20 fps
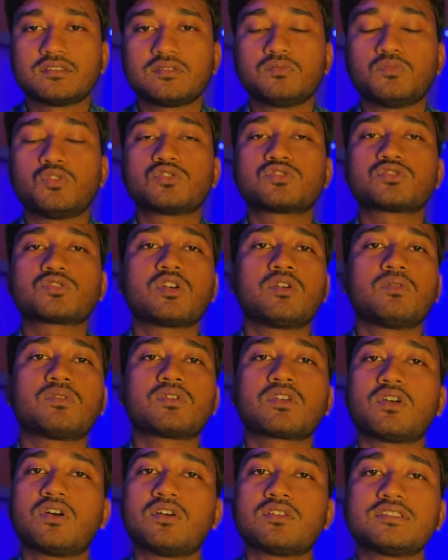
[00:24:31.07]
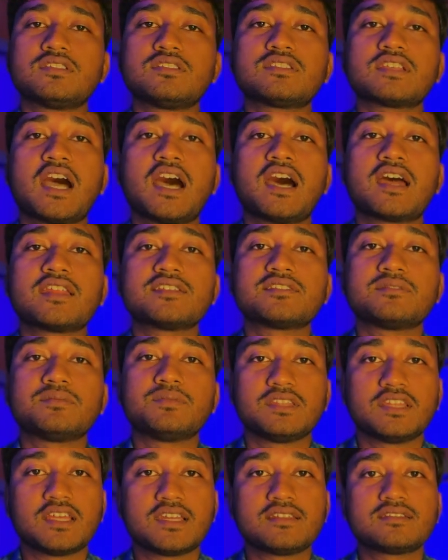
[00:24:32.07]
Most common cause is RSV,
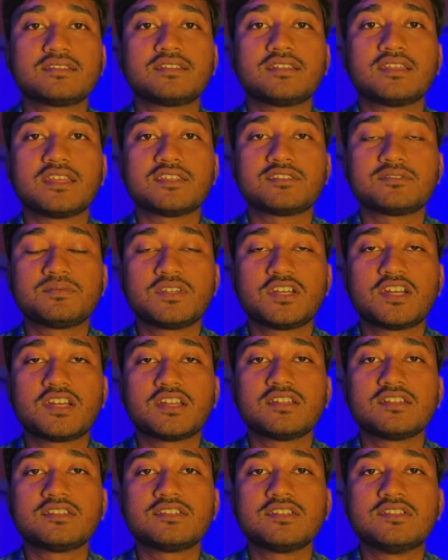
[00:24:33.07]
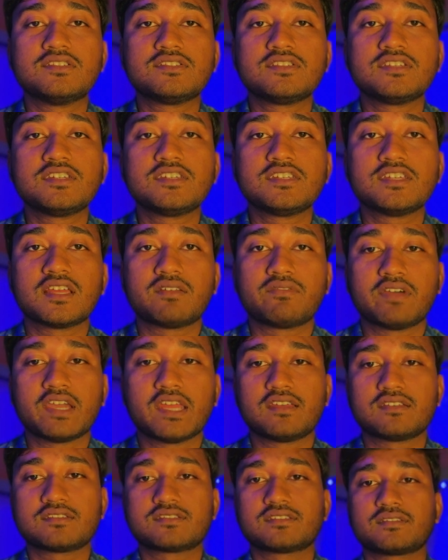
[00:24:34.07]
that is respiratory syncytial
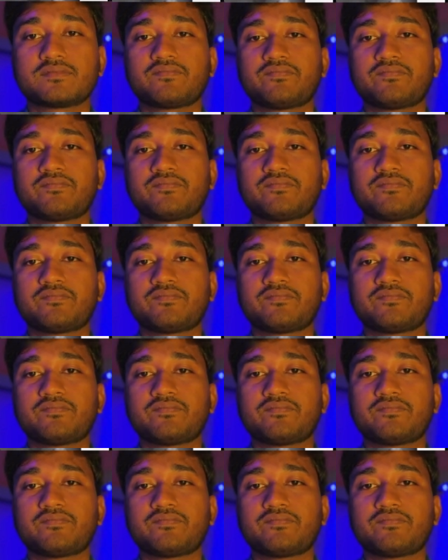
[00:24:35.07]
virus.